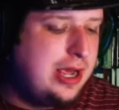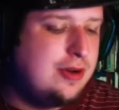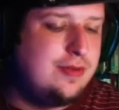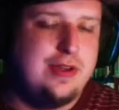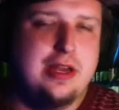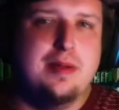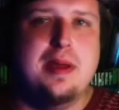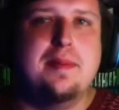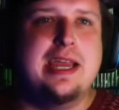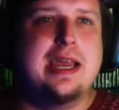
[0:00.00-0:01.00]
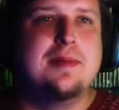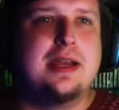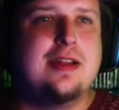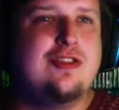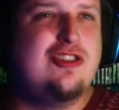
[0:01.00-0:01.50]
Gandolfini maybe gave a
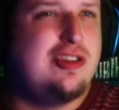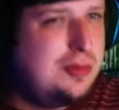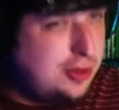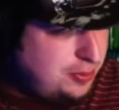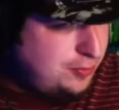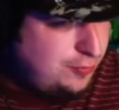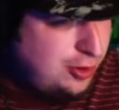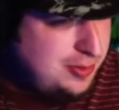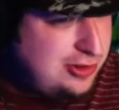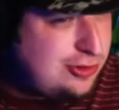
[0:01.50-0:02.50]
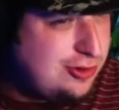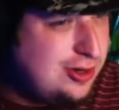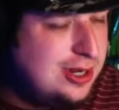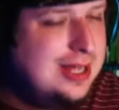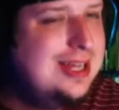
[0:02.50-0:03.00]
similar performance, or
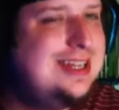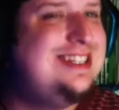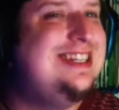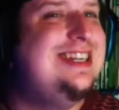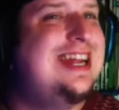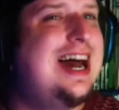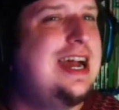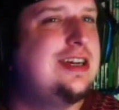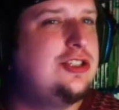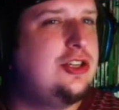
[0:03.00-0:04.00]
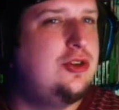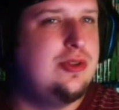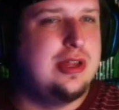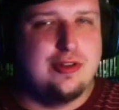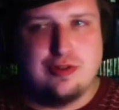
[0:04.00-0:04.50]
did he not execute
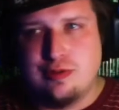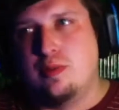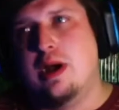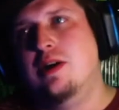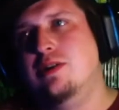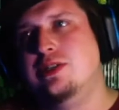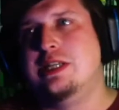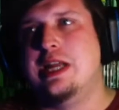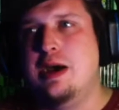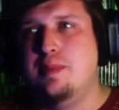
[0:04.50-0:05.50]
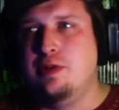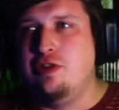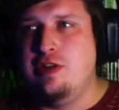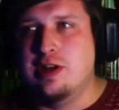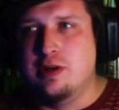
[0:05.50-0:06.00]
that as well as an Al
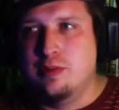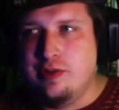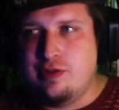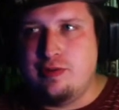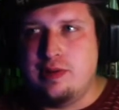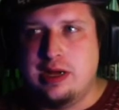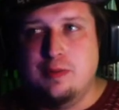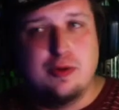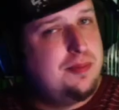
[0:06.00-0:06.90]
Pacino, which wouldn't be